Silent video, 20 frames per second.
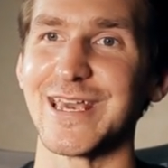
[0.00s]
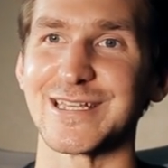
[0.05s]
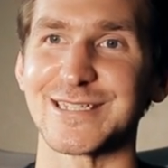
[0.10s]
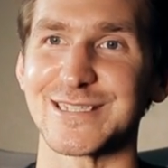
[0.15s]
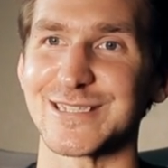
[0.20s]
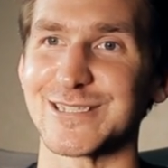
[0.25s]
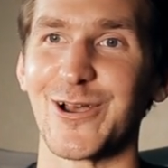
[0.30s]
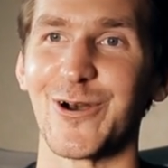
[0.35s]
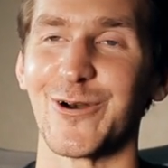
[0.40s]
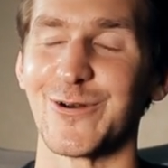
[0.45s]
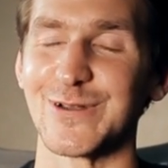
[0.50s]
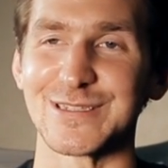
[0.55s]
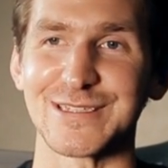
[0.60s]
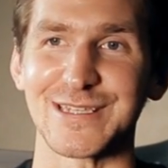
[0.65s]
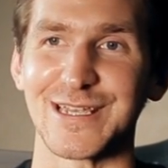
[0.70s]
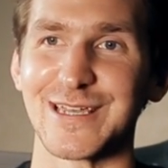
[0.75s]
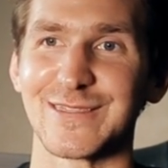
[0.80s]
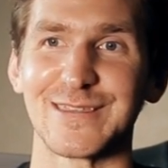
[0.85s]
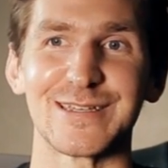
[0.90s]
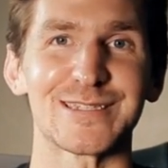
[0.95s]
So it's
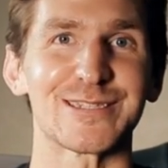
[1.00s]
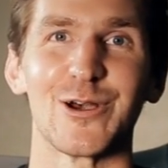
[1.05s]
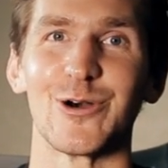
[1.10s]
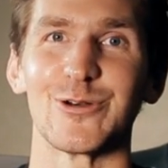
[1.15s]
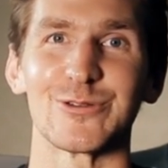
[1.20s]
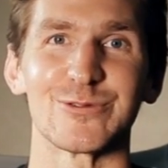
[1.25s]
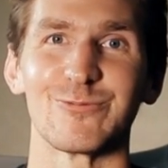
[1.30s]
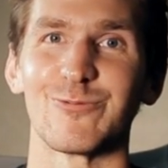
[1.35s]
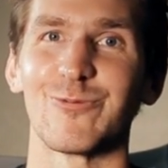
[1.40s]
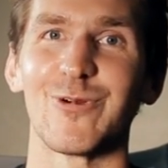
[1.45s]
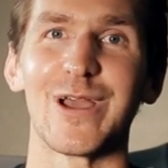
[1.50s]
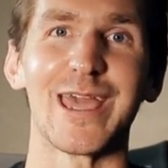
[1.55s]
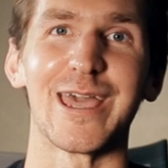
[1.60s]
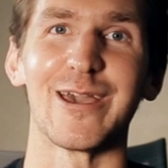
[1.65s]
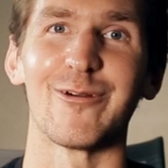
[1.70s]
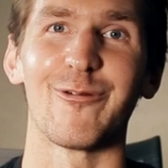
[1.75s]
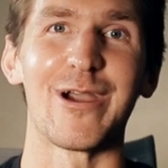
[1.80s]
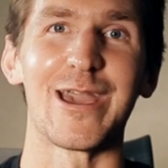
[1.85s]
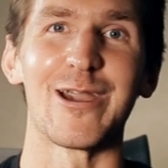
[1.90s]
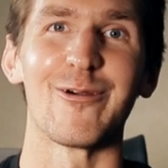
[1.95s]
this goes
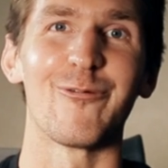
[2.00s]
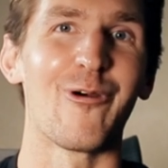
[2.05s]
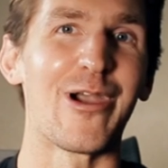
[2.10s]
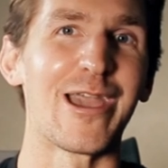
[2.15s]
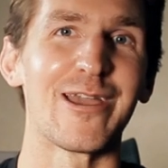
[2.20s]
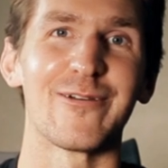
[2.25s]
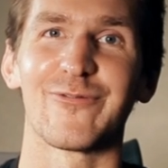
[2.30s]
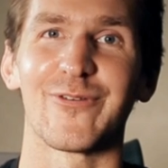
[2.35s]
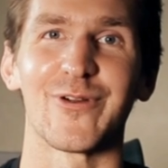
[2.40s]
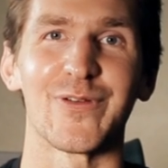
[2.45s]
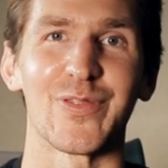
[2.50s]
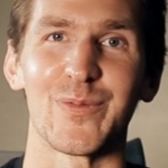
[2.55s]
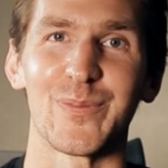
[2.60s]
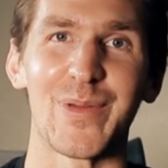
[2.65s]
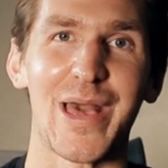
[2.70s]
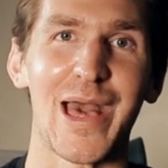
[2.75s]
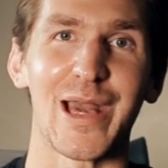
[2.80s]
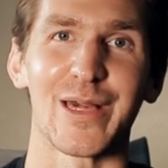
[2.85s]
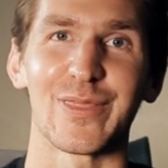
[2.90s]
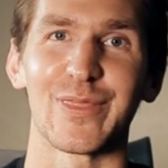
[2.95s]
way, way, way further
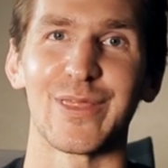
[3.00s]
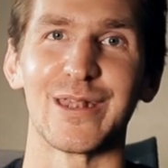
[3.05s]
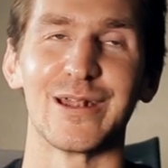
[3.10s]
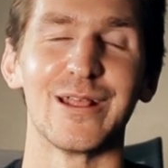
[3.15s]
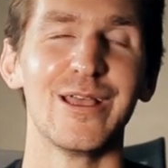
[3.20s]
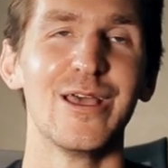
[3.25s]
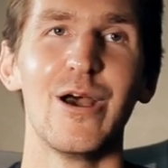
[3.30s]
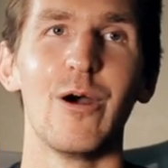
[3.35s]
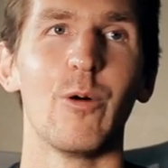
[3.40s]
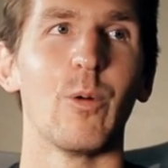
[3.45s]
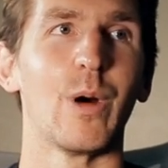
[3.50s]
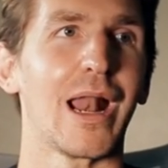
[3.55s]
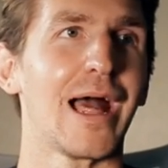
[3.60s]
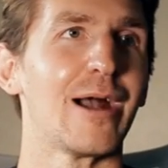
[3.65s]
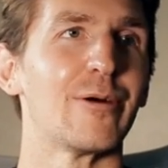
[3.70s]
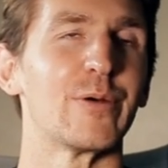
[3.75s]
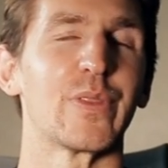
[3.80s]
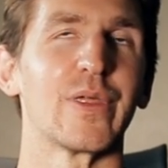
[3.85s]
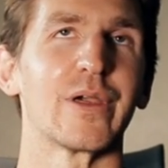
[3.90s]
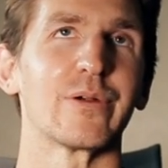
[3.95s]
back than what
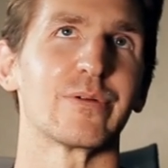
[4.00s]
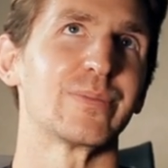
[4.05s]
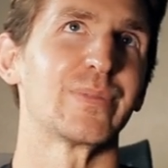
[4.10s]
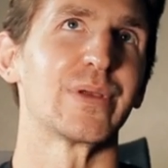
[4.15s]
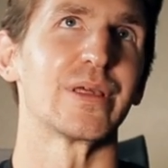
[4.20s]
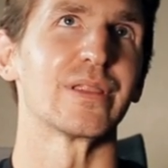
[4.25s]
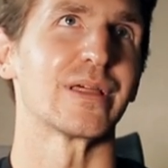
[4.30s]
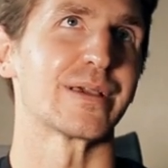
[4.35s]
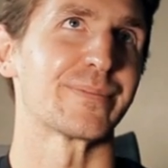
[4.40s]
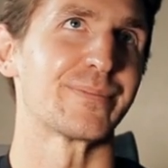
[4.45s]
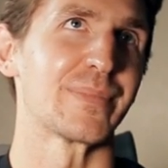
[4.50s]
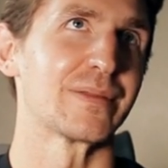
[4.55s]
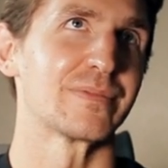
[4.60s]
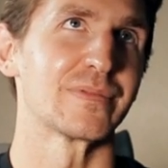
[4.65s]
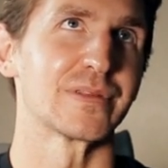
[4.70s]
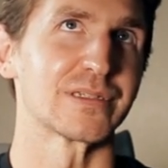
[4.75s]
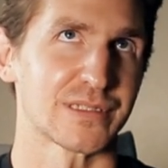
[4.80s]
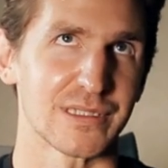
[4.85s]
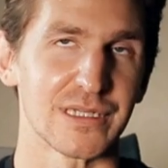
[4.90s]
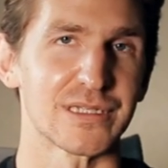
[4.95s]
I would think would be maybe
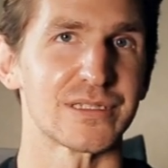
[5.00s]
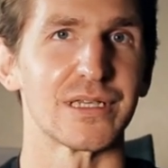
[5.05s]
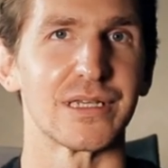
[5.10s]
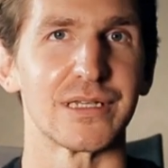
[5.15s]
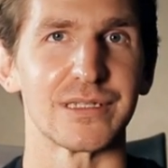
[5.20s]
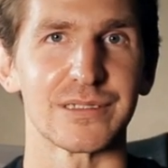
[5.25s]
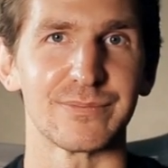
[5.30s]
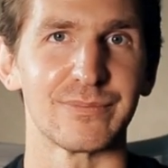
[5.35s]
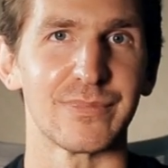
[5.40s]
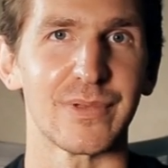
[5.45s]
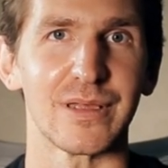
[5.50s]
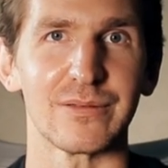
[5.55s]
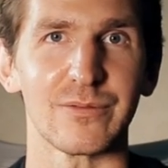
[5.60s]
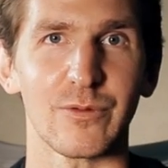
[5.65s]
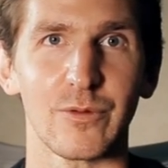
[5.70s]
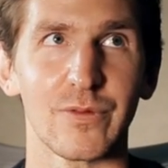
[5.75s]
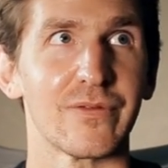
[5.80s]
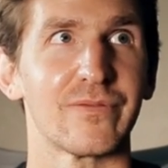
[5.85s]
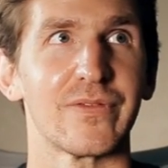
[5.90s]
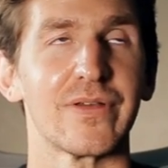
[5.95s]
the 60s
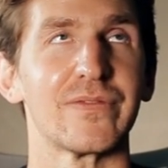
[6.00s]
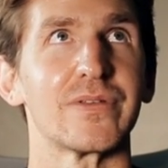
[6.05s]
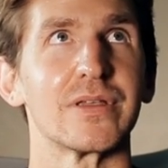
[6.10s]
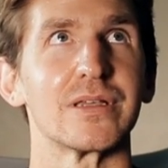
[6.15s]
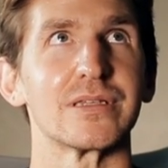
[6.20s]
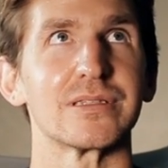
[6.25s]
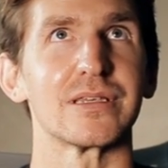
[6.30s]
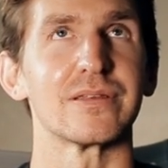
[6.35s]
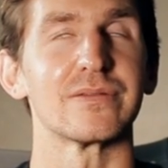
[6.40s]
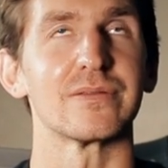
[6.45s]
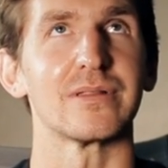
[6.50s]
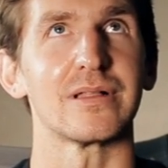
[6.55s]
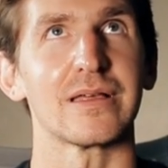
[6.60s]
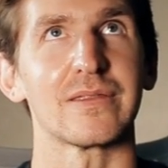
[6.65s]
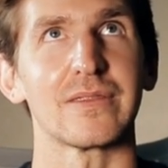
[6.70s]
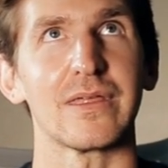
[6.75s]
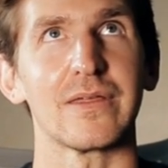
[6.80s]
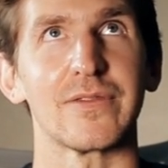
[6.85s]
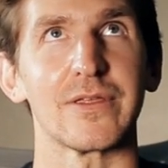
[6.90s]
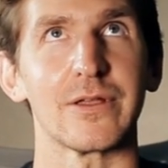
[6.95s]
or the 50s,
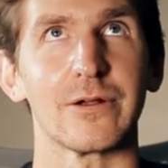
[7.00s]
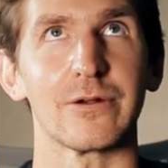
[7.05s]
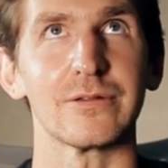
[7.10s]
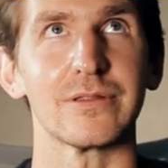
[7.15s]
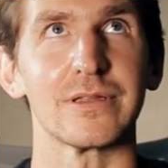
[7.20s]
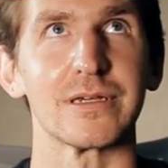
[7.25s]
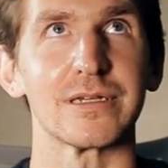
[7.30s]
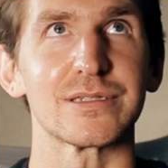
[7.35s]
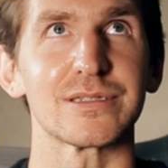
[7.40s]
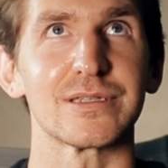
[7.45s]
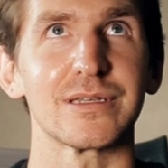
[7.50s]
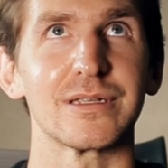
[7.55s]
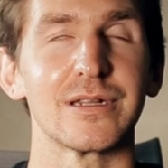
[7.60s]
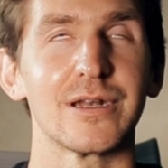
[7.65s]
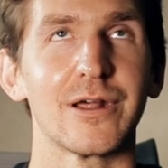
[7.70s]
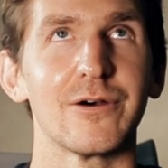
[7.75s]
at the earliest,